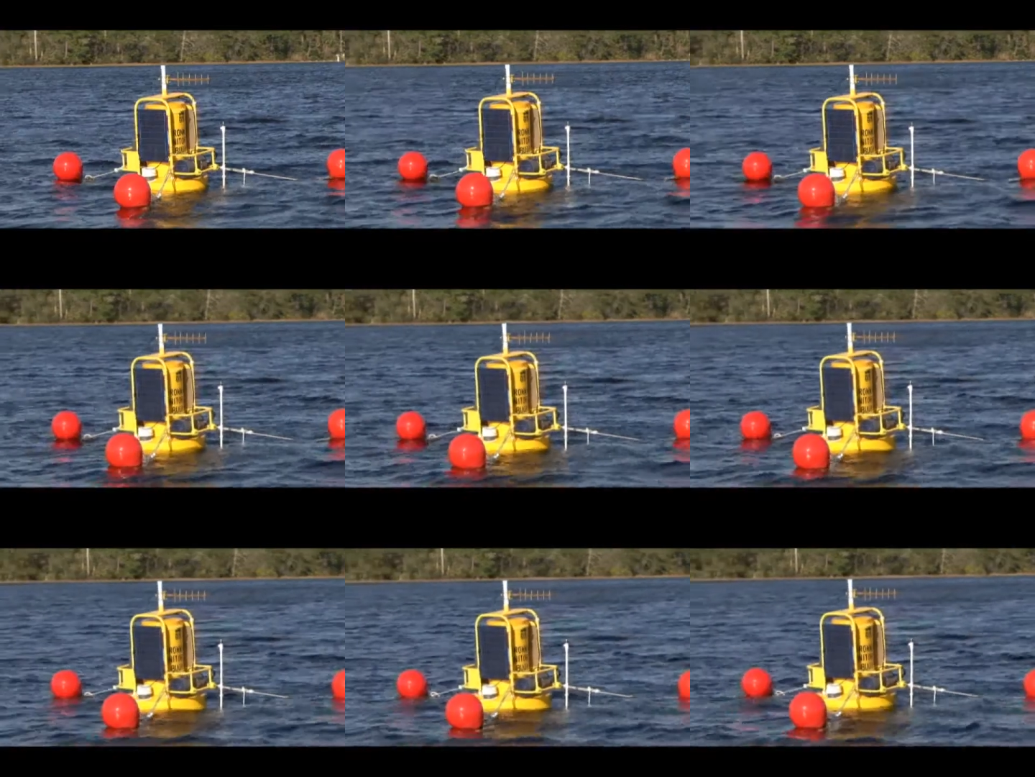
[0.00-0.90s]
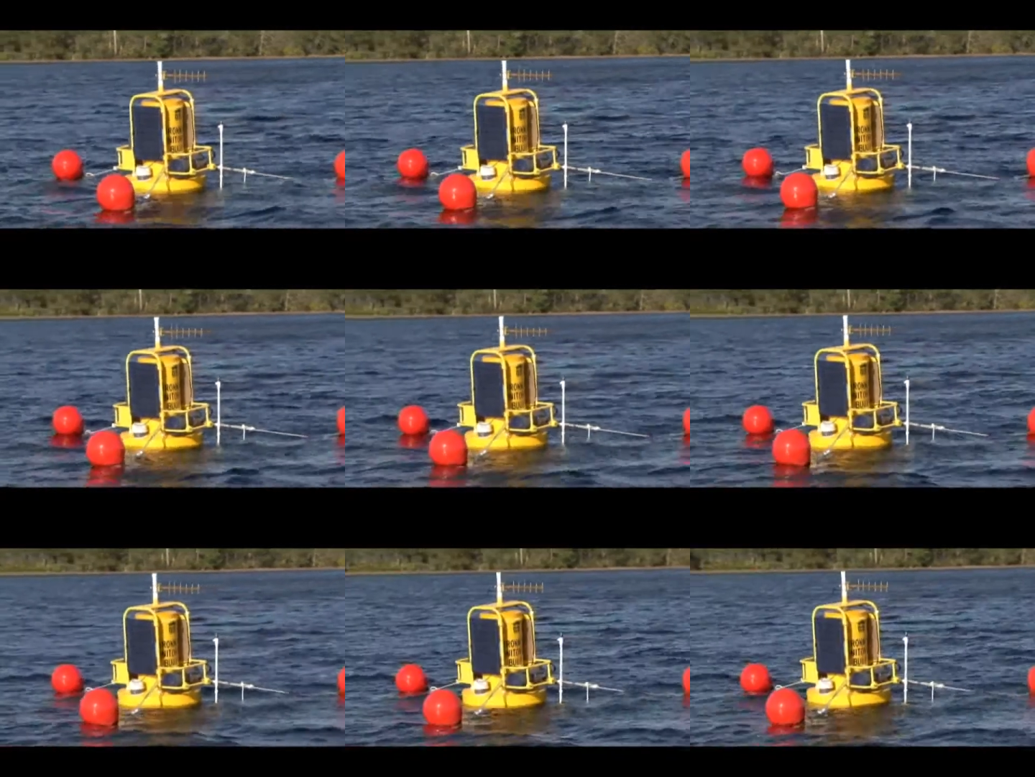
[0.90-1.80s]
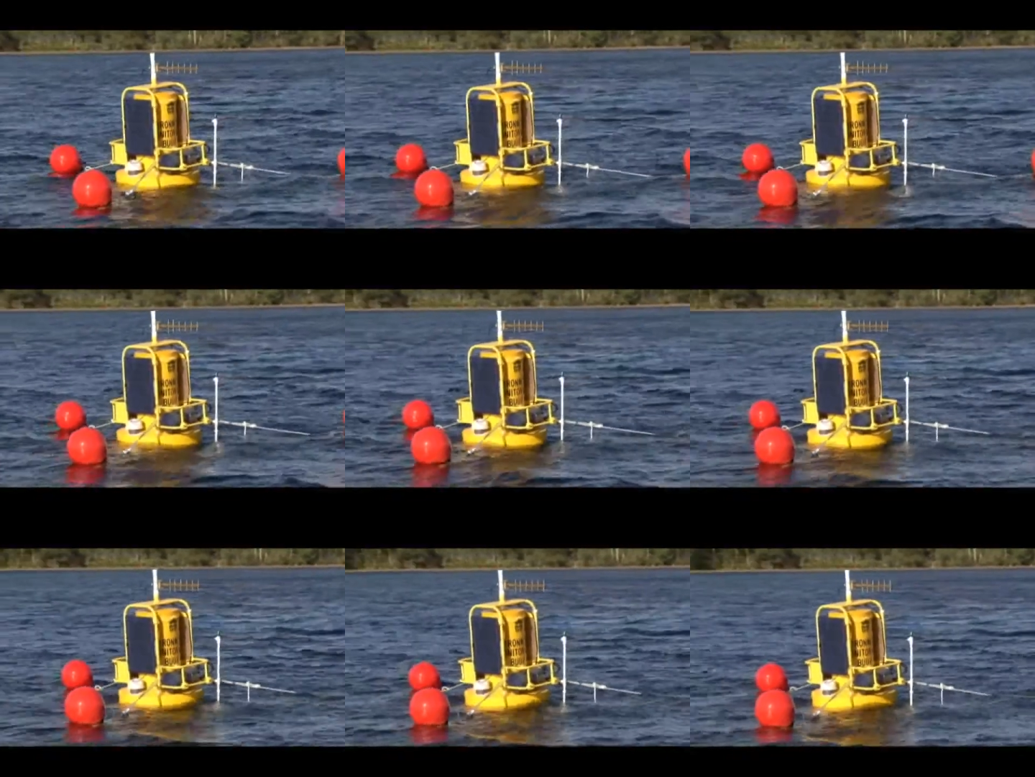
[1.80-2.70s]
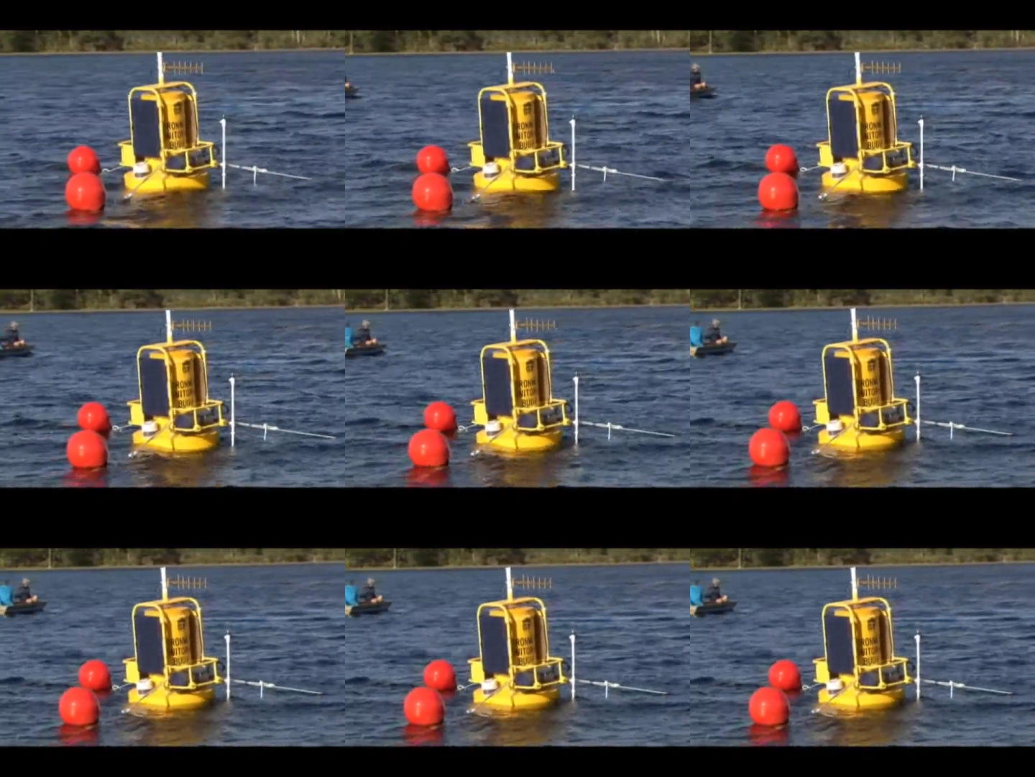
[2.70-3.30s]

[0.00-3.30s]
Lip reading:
No face is visible, so there are no lips to read.